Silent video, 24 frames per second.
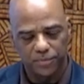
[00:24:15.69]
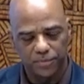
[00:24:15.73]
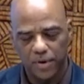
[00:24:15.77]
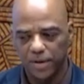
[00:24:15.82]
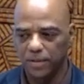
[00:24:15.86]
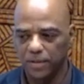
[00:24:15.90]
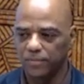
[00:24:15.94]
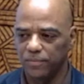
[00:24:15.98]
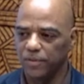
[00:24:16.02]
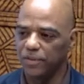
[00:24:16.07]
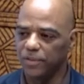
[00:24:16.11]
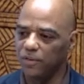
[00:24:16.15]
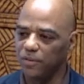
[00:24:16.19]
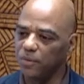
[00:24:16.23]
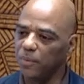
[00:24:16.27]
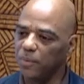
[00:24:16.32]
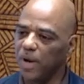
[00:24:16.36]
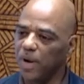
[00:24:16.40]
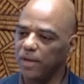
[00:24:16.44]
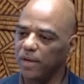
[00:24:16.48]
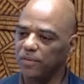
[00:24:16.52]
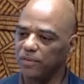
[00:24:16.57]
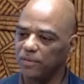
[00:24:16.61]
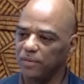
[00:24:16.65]
of the
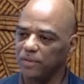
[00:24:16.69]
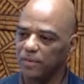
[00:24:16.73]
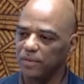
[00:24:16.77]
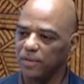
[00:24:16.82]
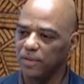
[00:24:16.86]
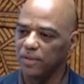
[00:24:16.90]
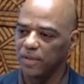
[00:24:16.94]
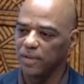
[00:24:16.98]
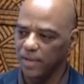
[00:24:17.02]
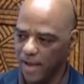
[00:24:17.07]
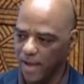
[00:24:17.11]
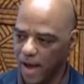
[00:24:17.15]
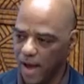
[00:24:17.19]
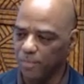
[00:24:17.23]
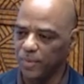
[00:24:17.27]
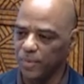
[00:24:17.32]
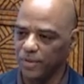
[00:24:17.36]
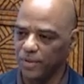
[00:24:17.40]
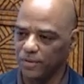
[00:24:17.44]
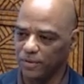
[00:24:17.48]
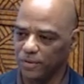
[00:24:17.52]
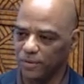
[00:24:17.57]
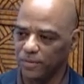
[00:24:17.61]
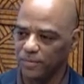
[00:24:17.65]
U.S.
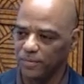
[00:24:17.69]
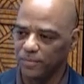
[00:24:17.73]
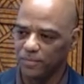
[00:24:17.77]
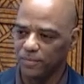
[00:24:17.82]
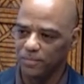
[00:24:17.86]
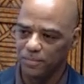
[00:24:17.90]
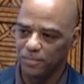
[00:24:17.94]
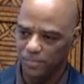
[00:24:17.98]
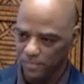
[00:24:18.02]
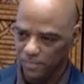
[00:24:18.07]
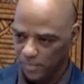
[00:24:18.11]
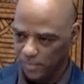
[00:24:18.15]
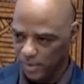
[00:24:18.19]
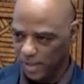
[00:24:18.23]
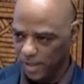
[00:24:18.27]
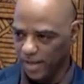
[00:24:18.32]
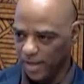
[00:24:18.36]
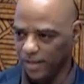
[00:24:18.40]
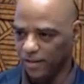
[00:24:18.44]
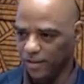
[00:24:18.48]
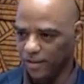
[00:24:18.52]
Capitol. Thank you.